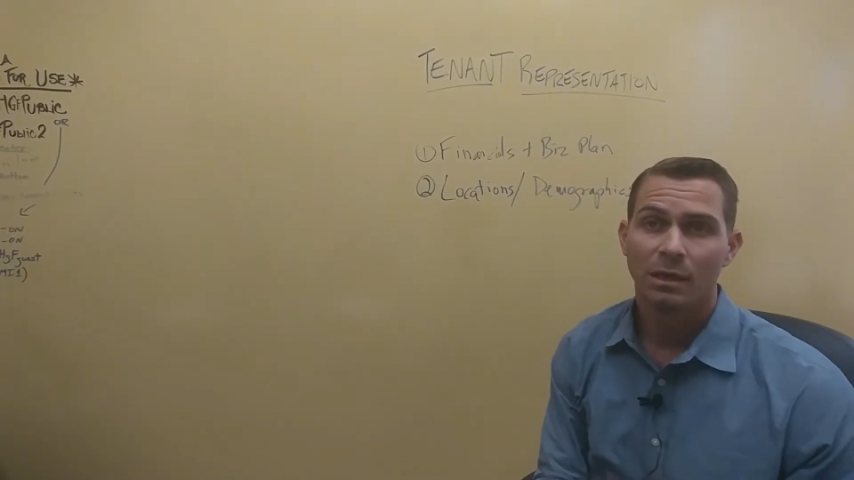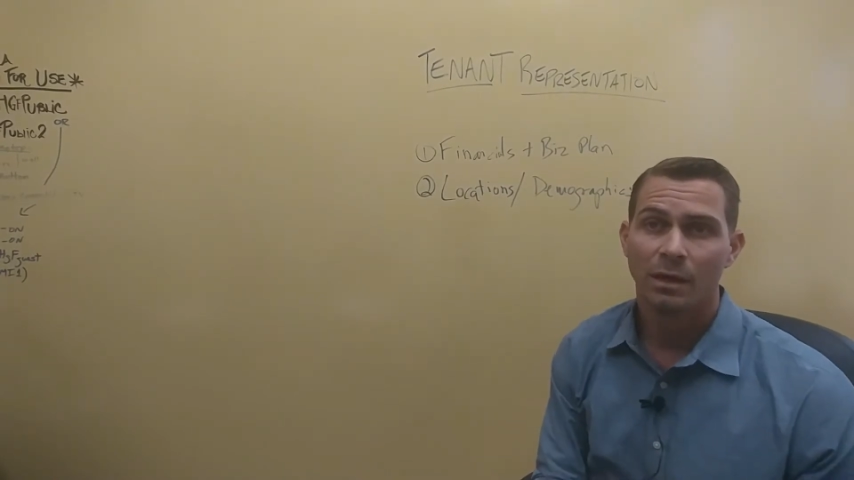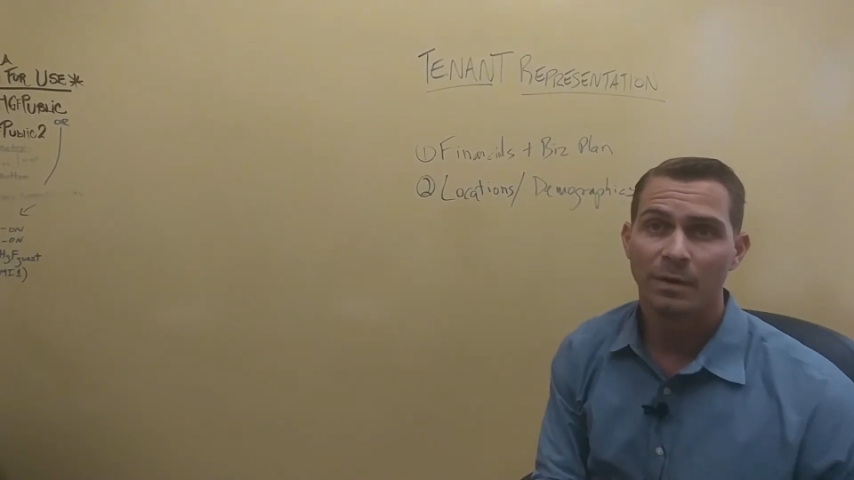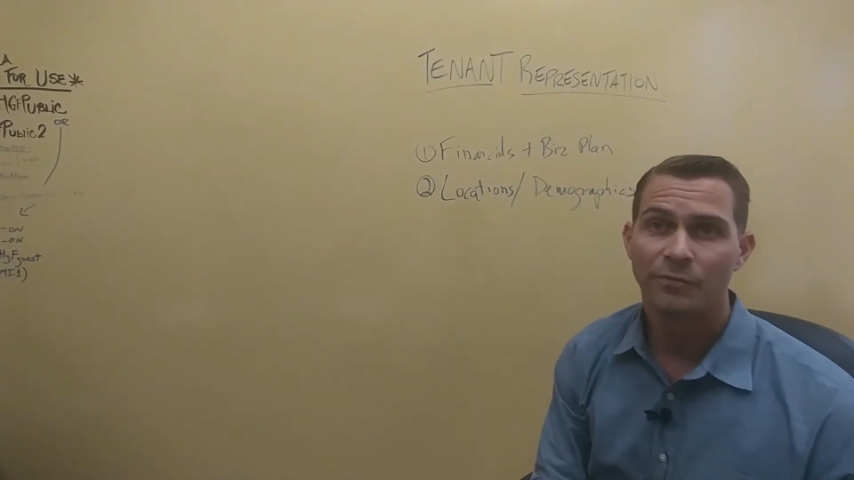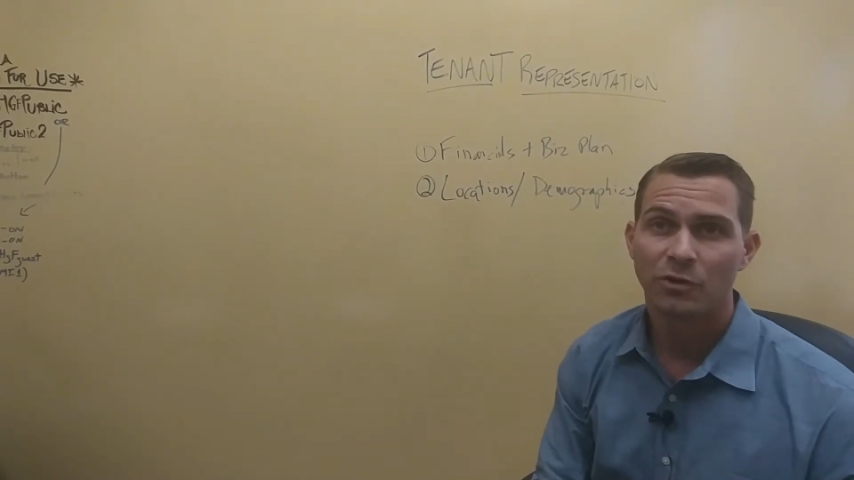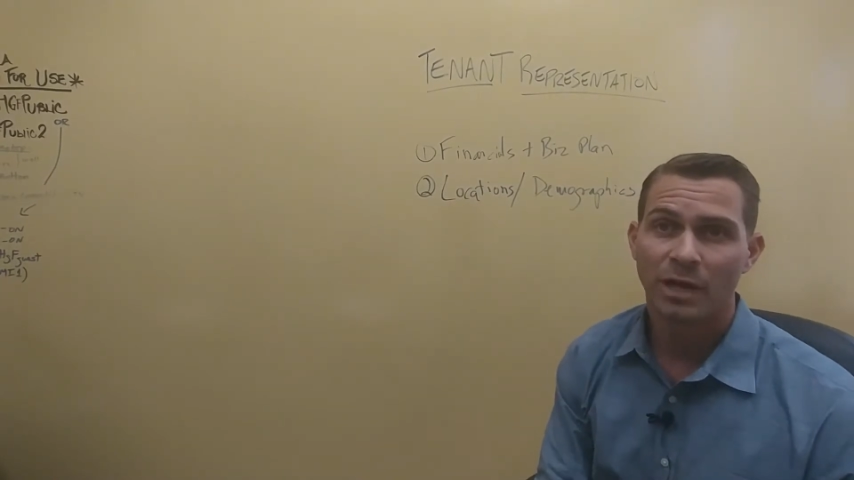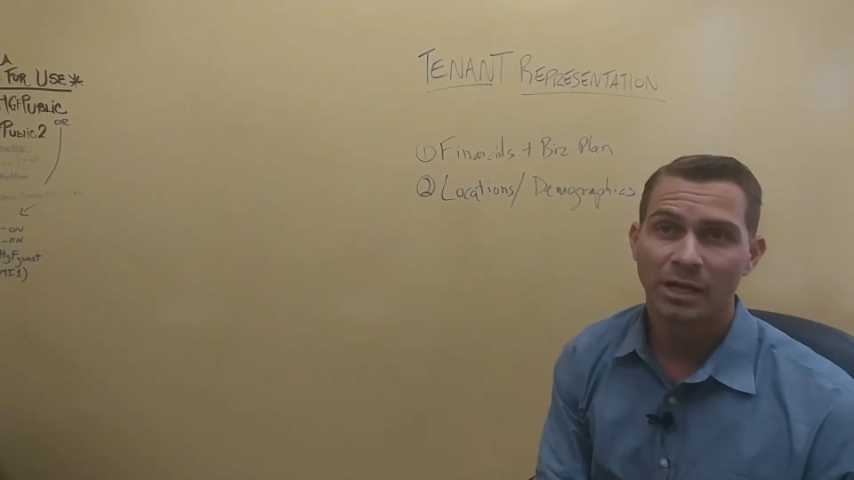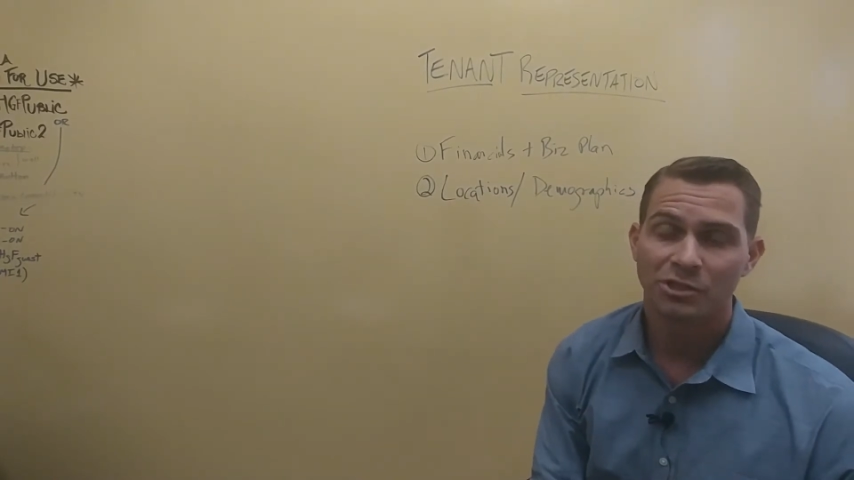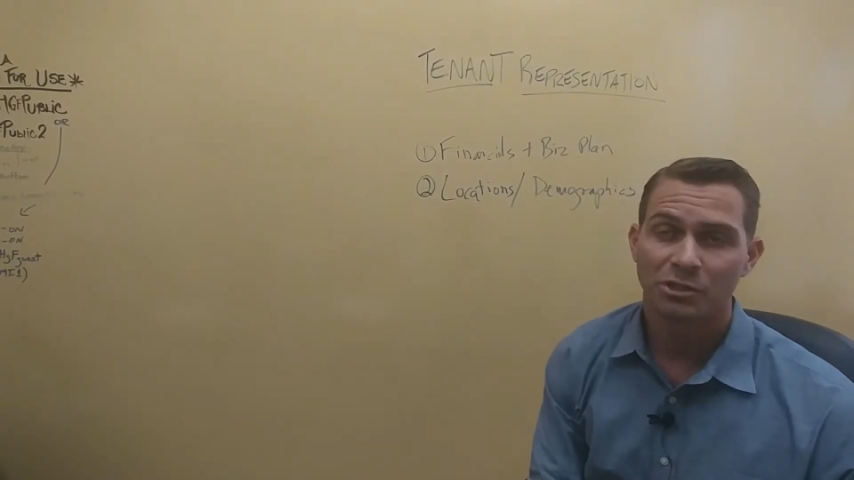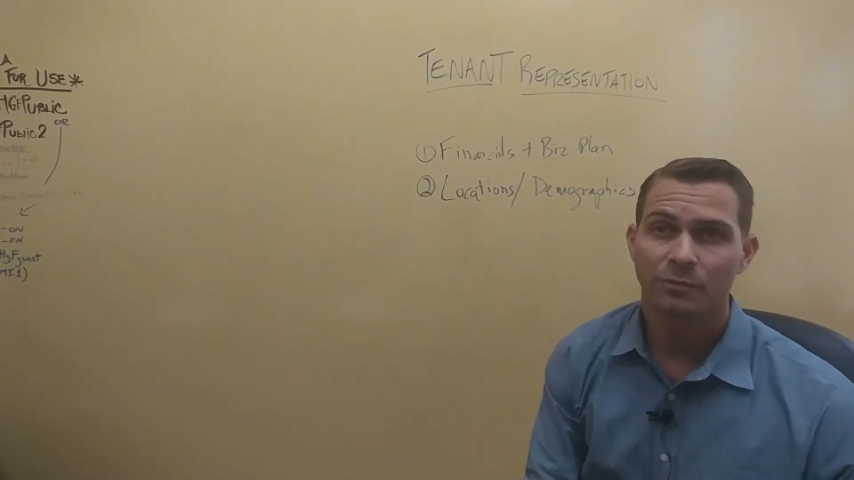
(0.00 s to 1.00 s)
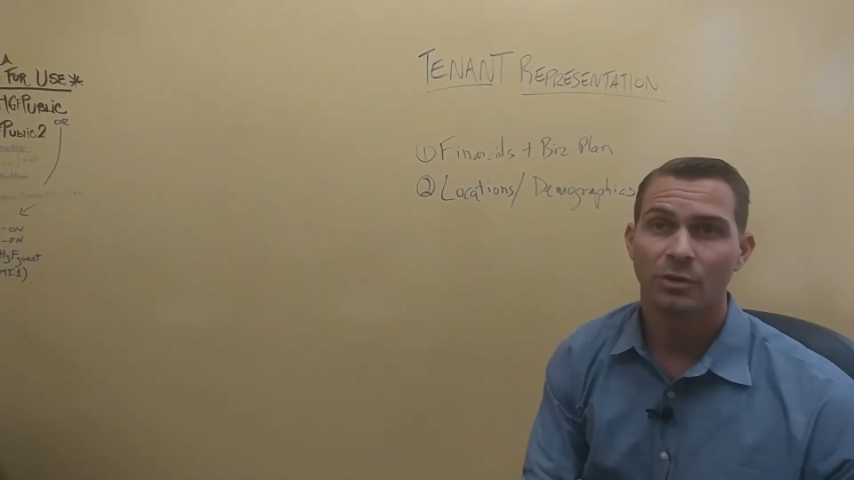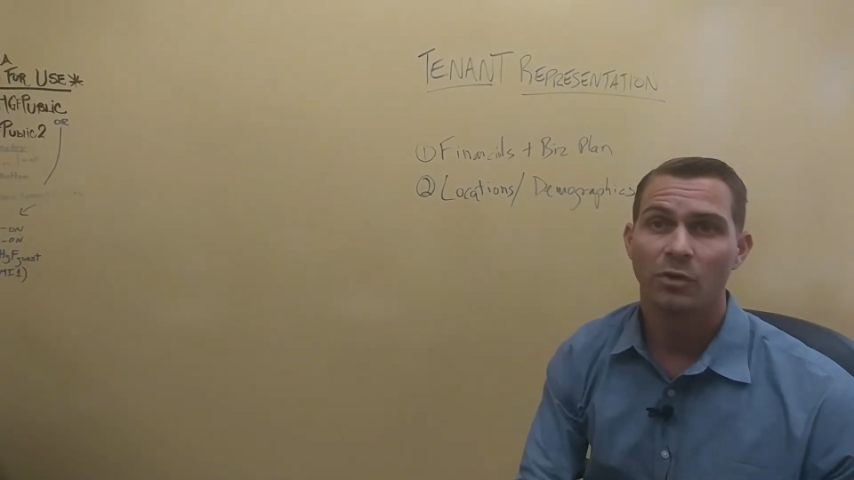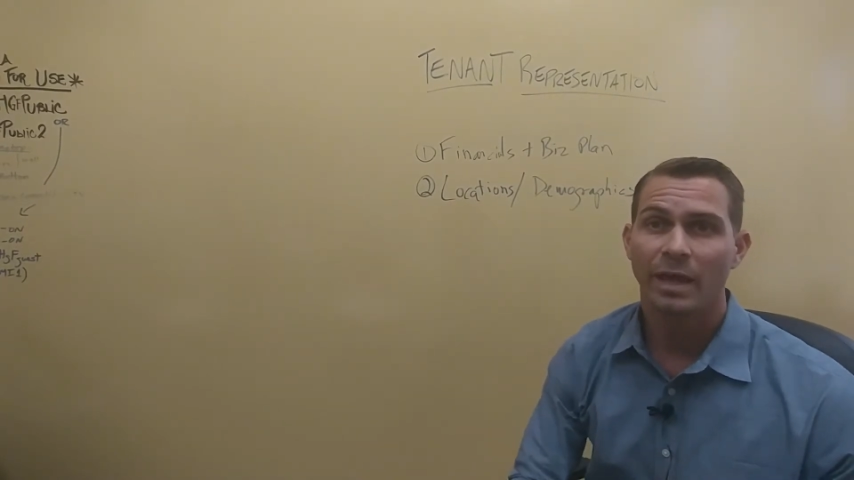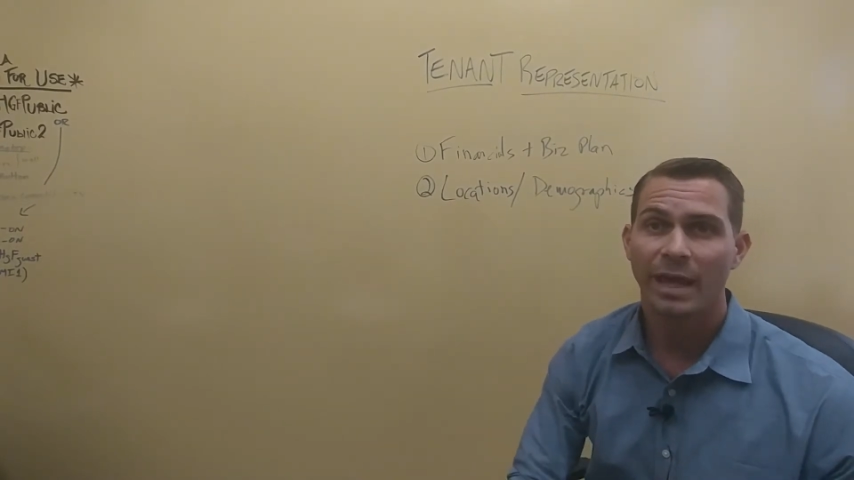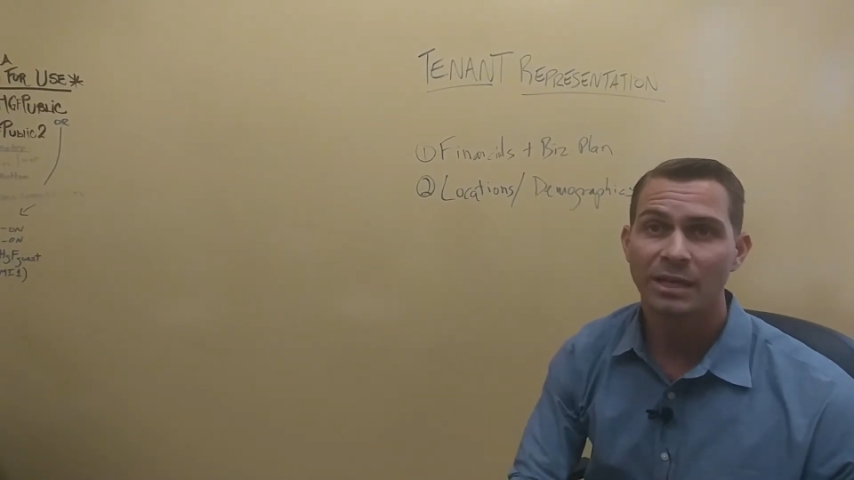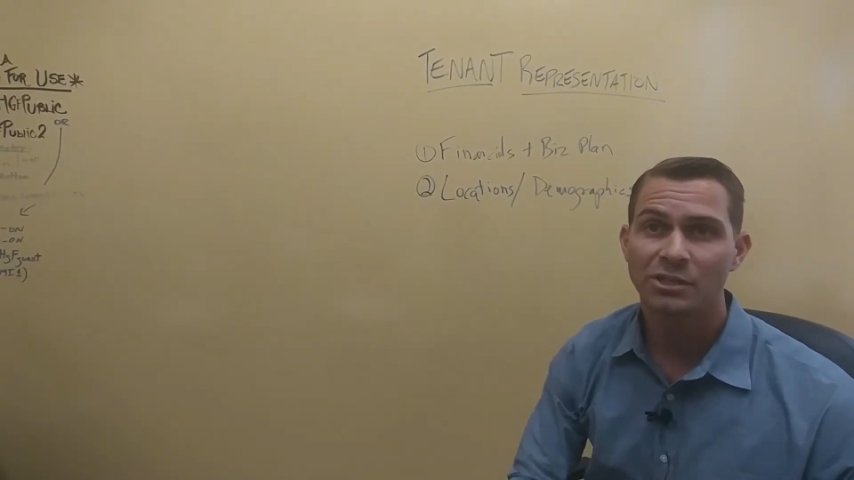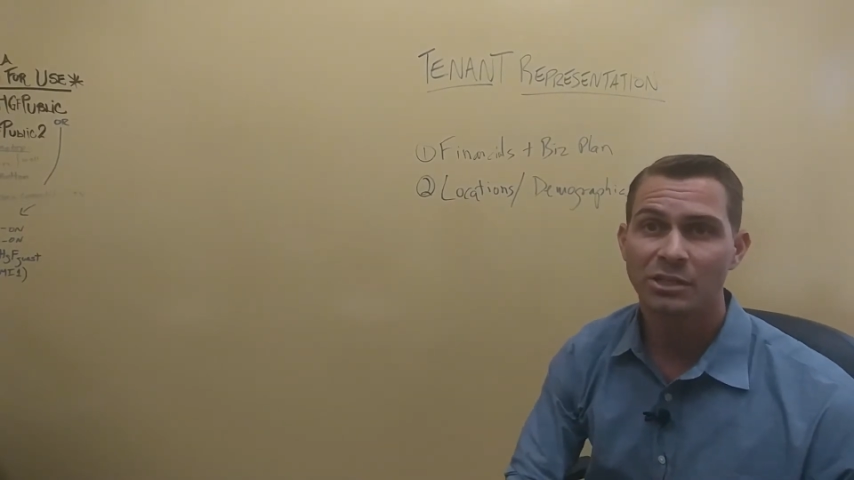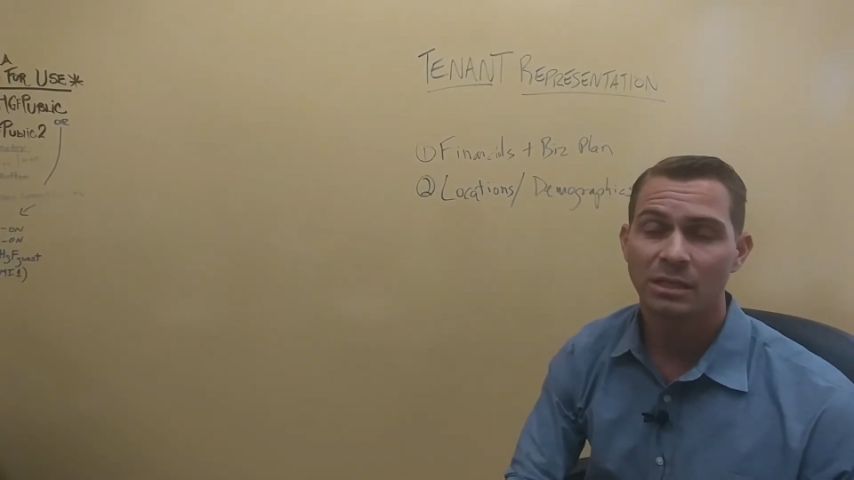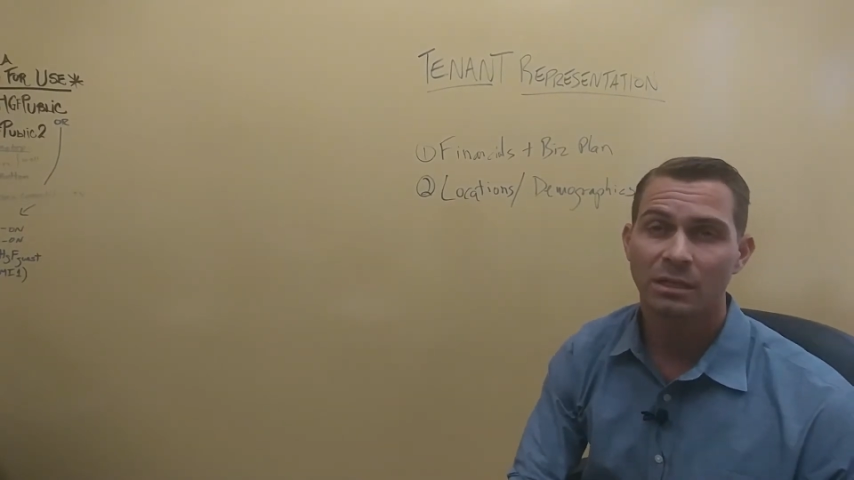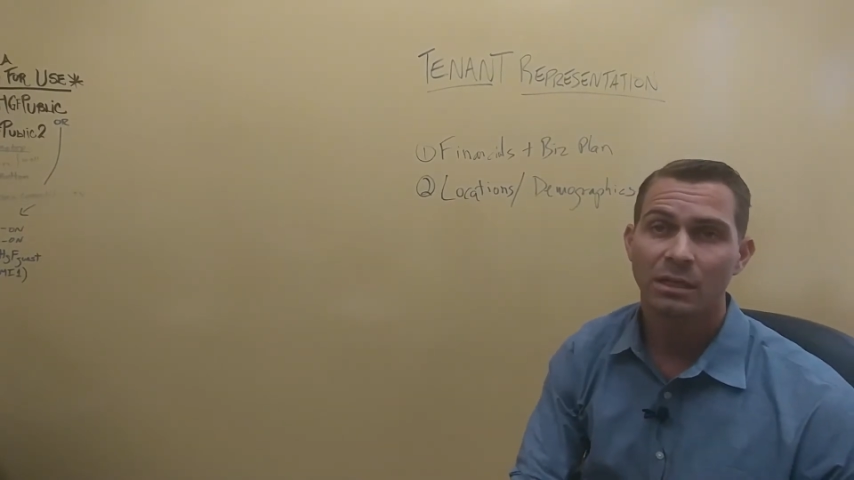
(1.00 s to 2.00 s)
If you're not sure of the
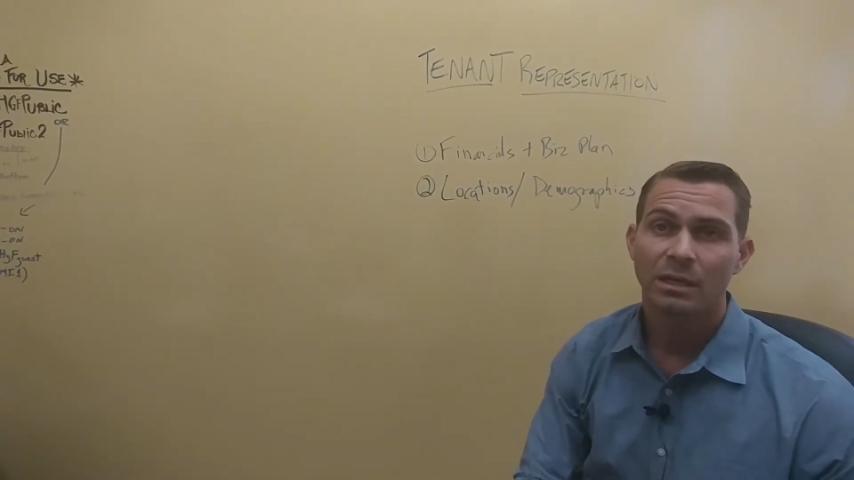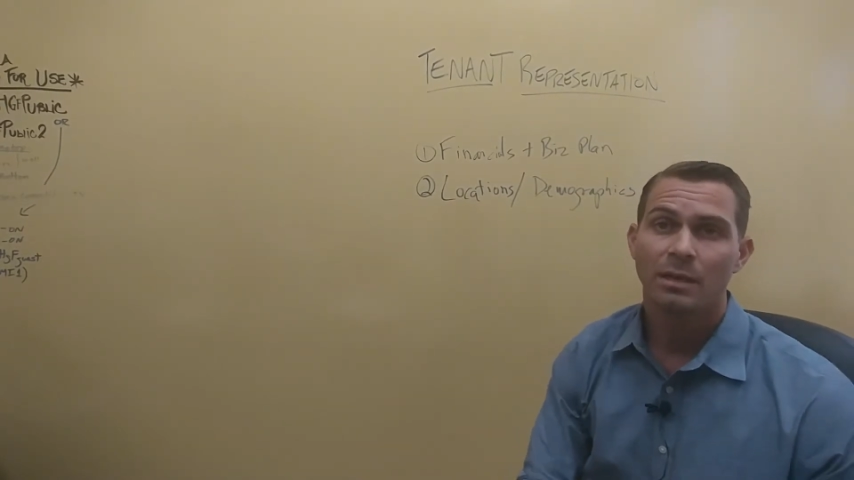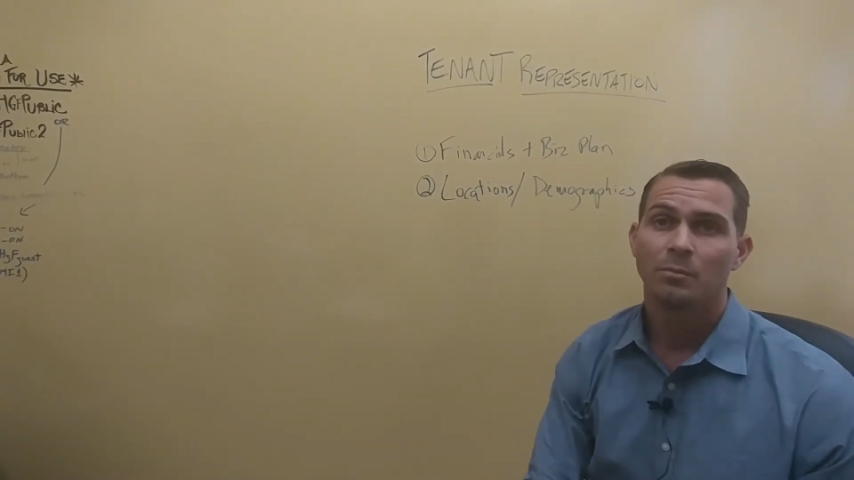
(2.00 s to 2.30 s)
location,